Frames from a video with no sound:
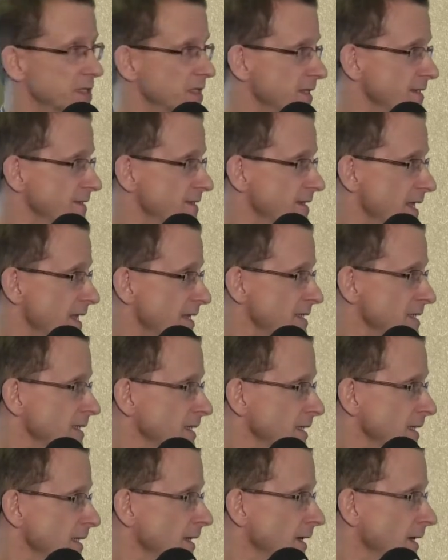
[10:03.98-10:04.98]
needed that,
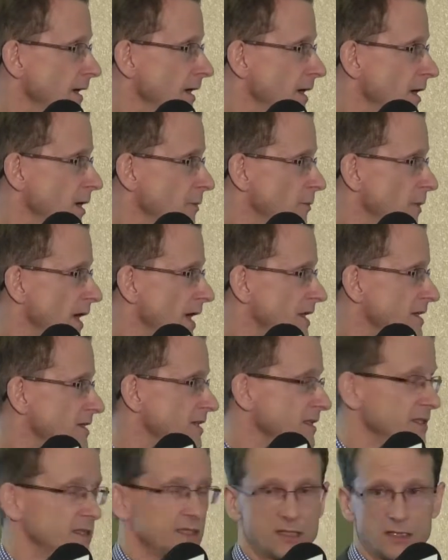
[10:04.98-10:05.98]
and
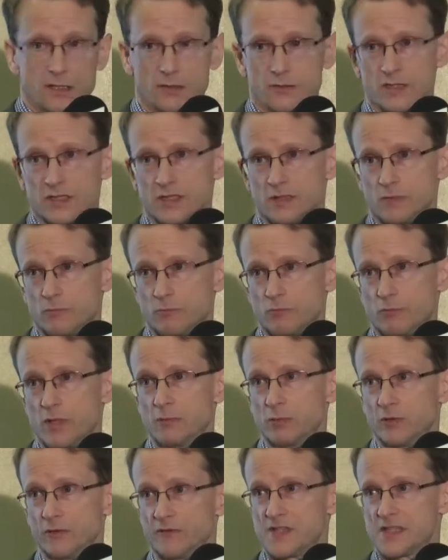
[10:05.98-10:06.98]
it included
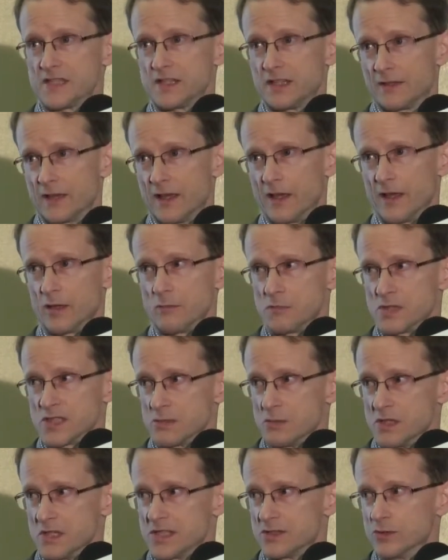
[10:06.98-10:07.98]
people visiting their homes
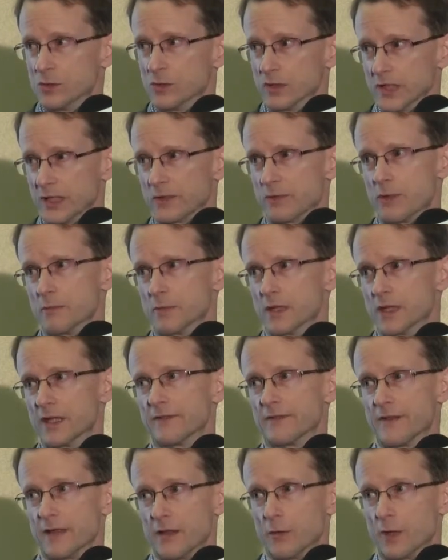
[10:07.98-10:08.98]
to install the equipment
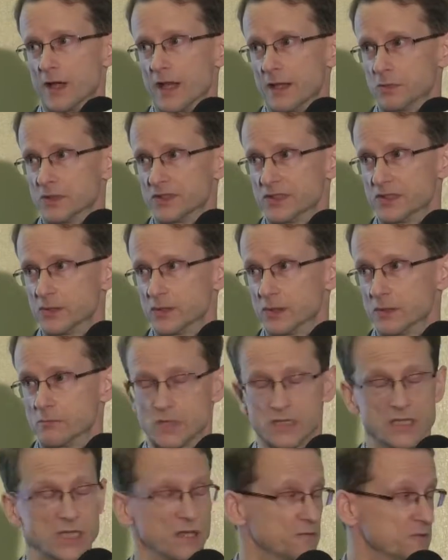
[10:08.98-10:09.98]
if they were unable to do it
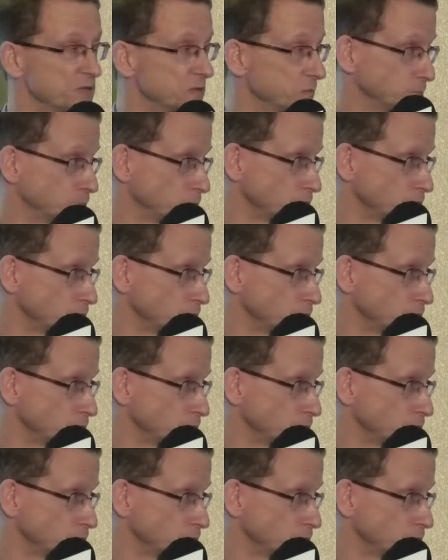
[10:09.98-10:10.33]
themselves.